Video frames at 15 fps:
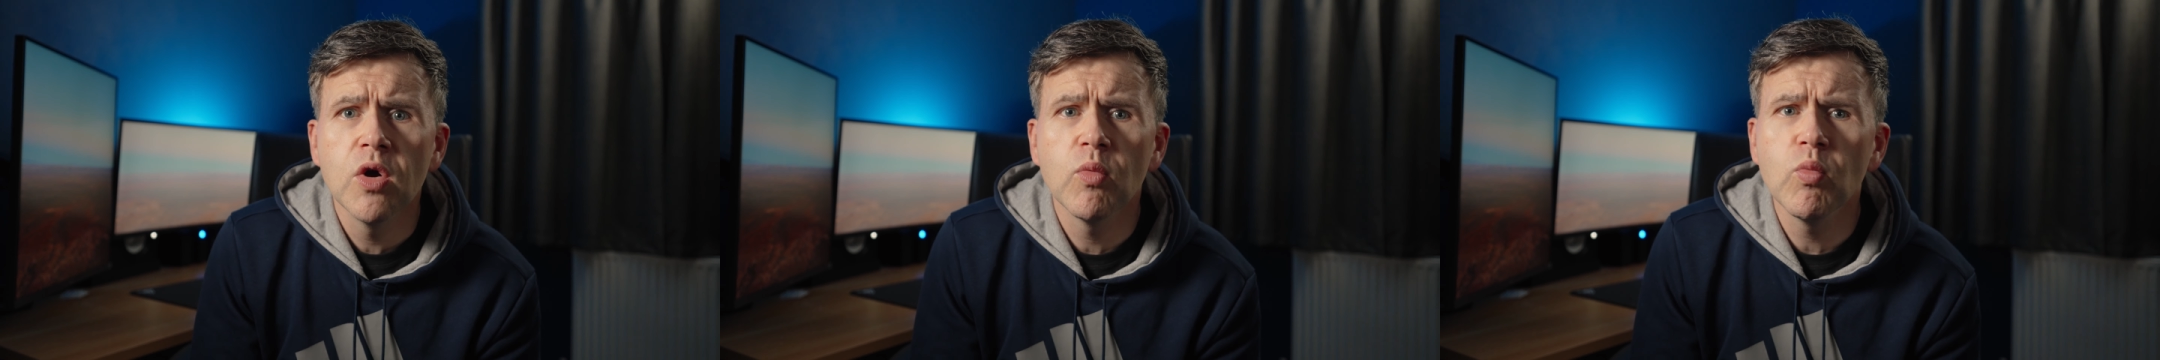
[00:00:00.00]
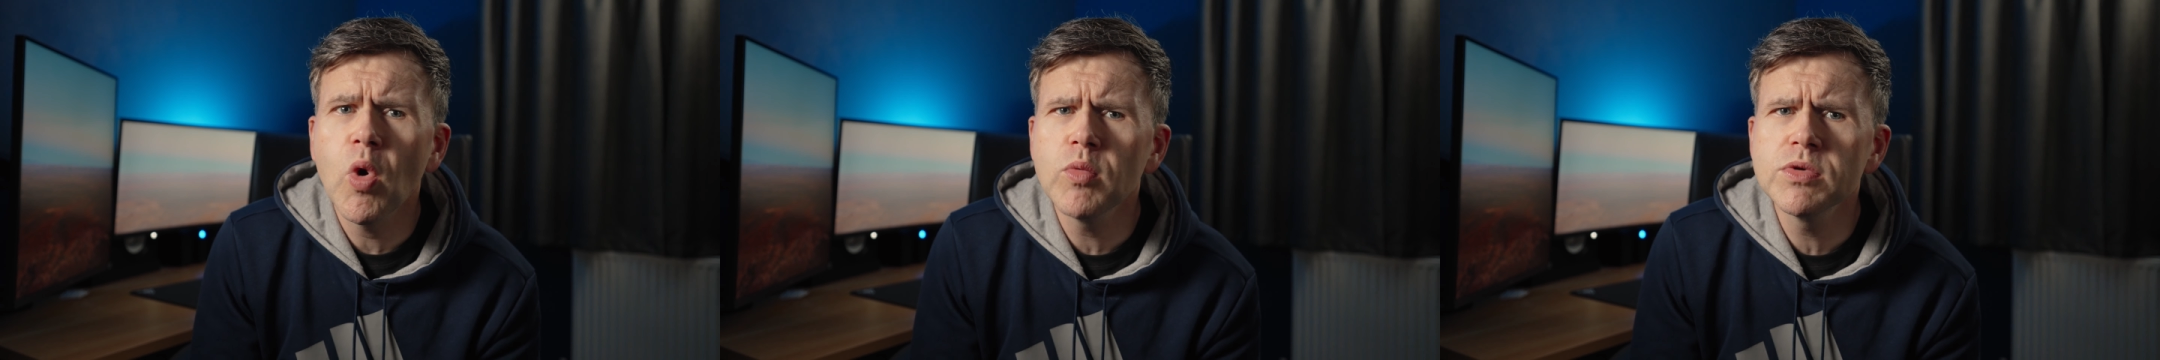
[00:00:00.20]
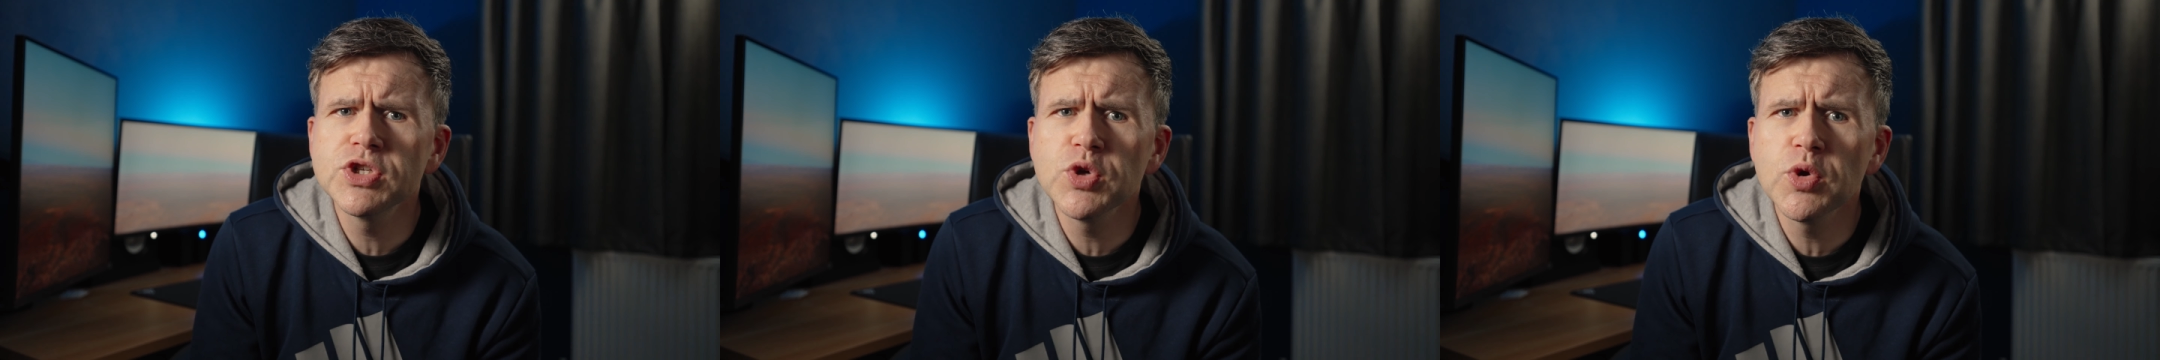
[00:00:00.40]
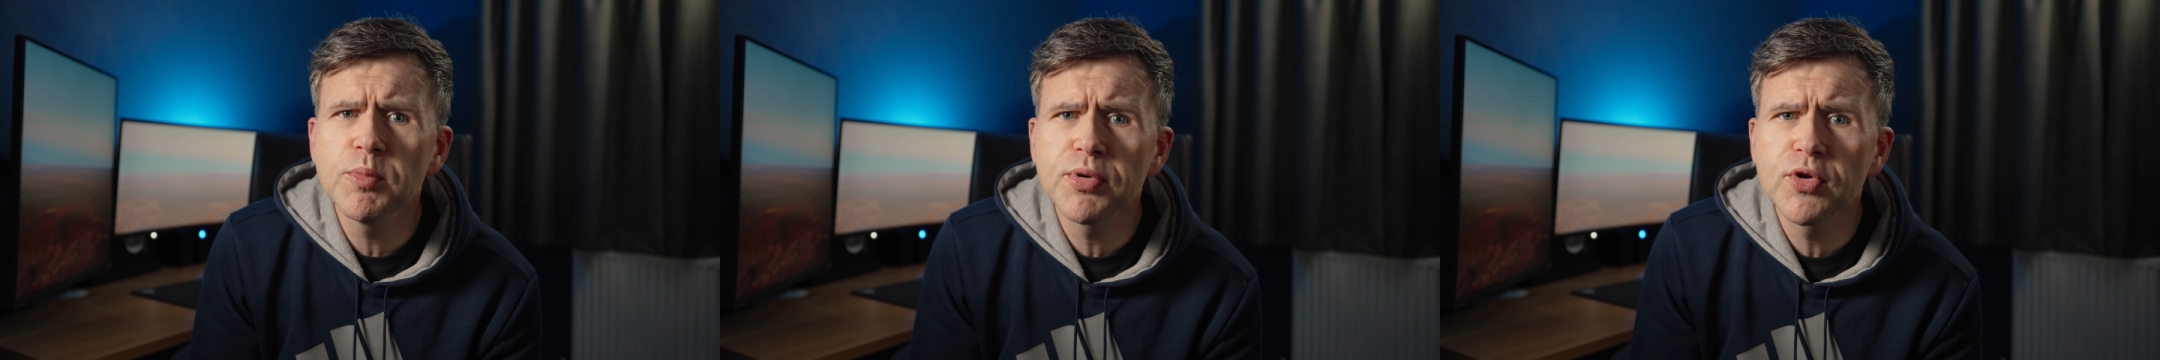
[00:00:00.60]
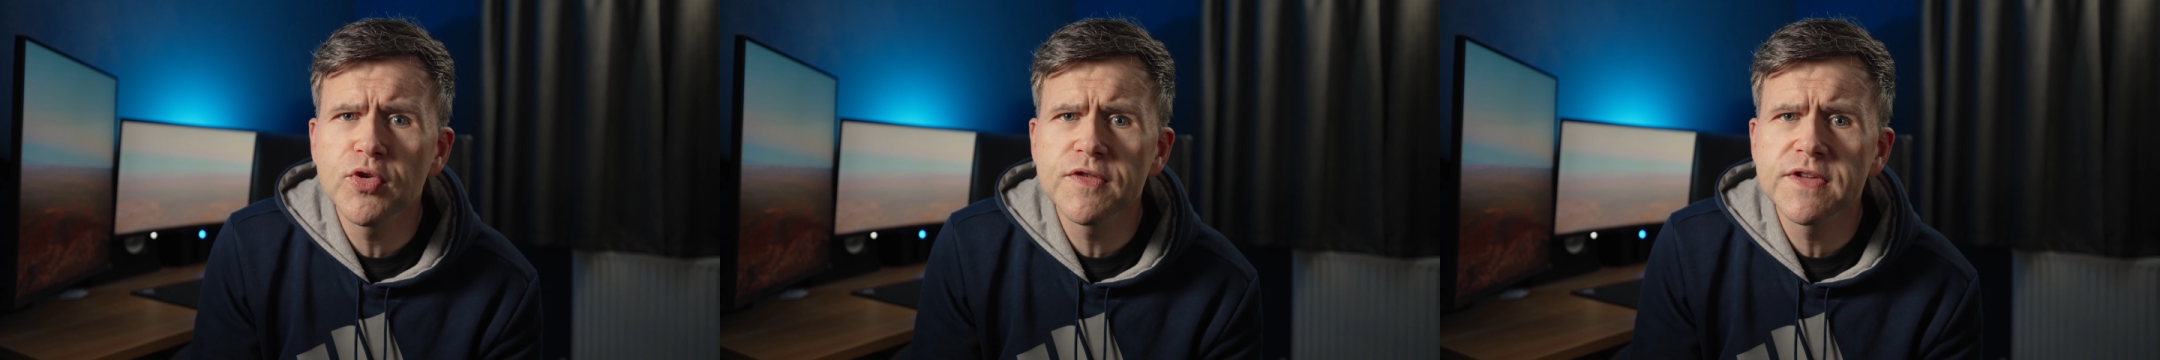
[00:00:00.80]
and what would you
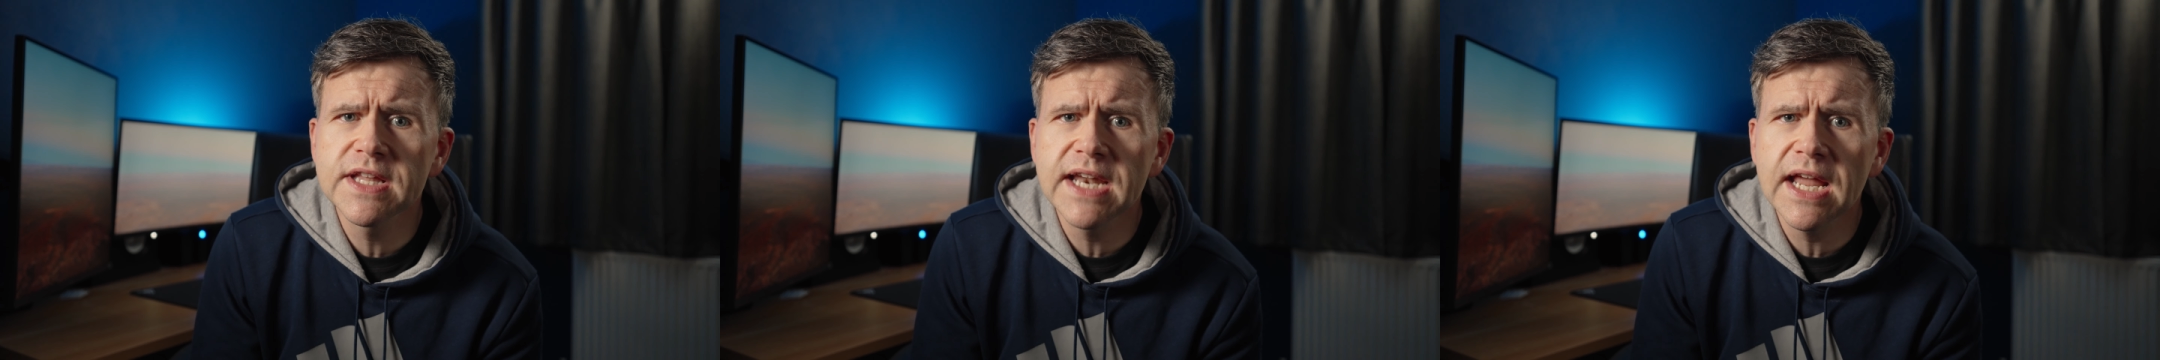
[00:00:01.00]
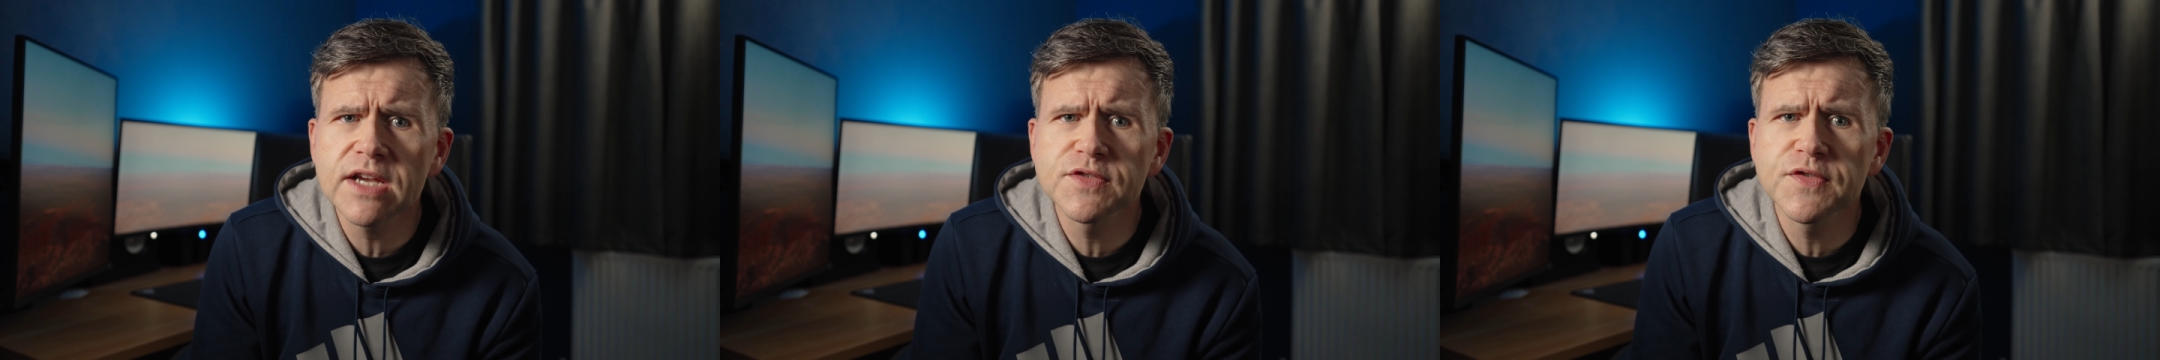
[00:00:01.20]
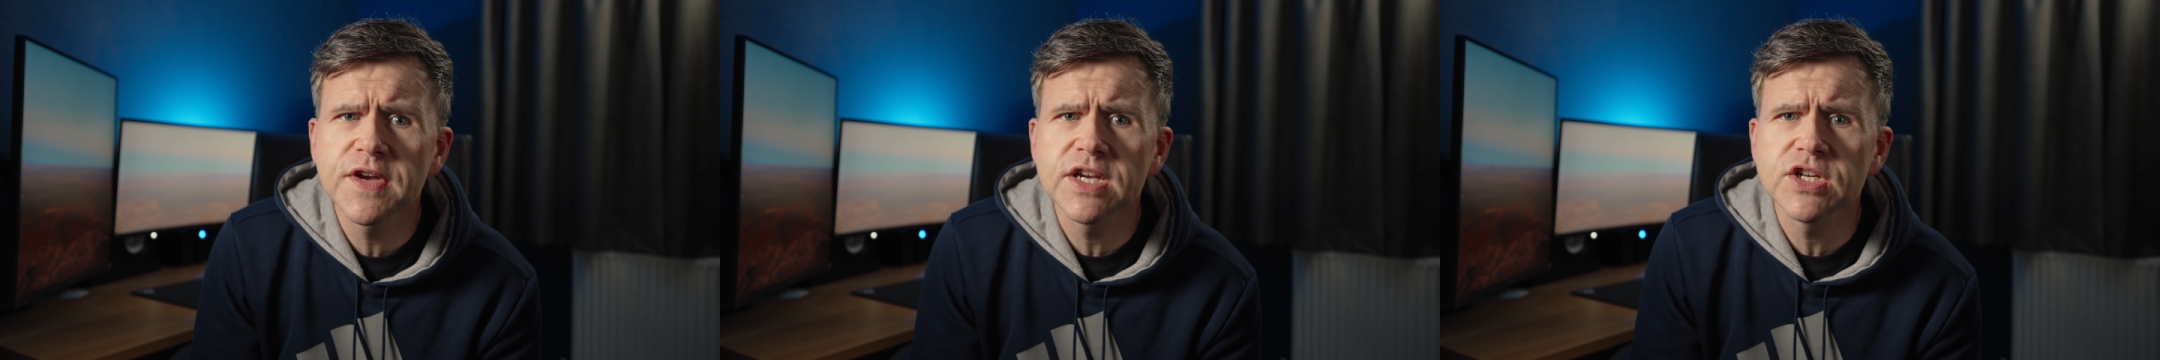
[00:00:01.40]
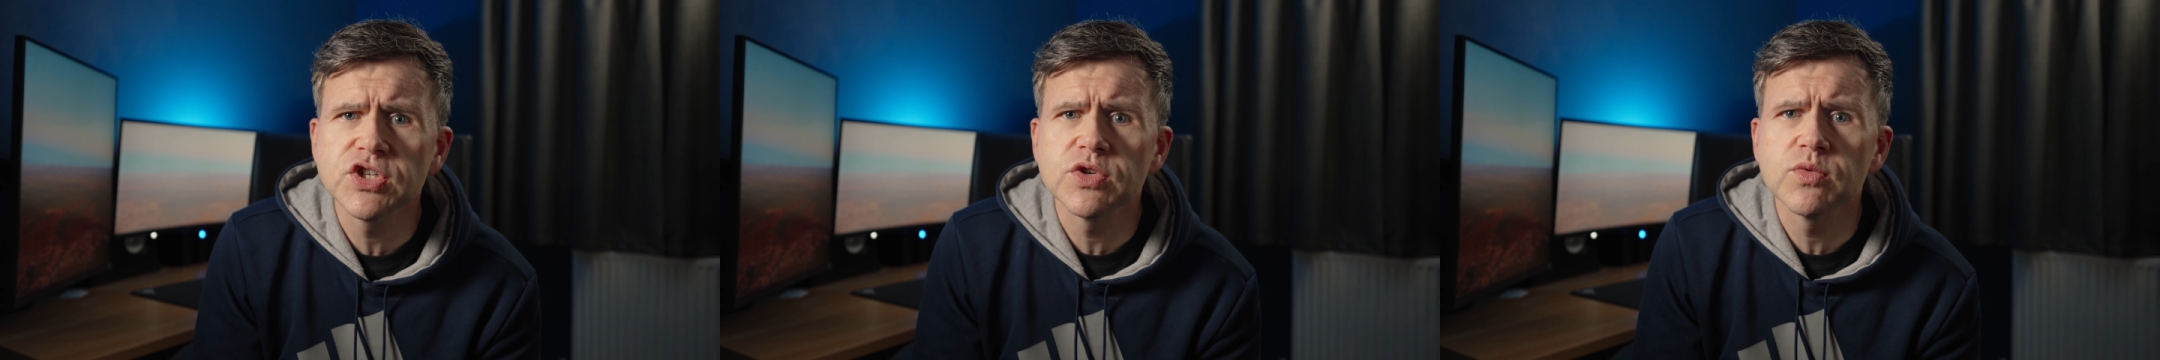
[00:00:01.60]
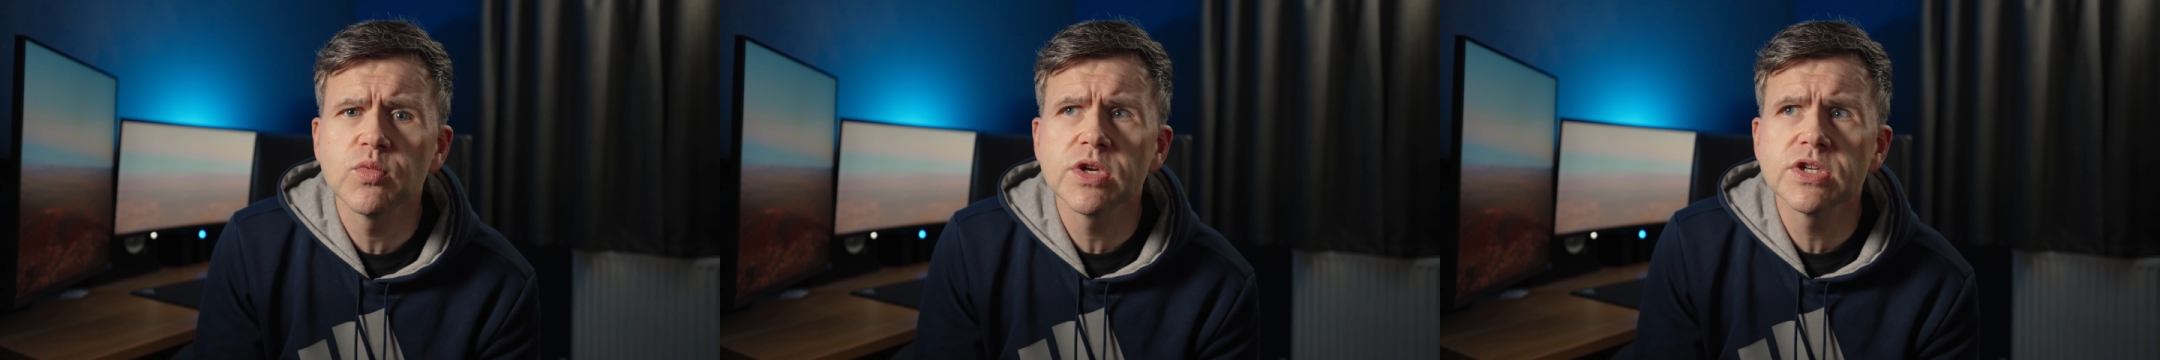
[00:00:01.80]
improve in the next version,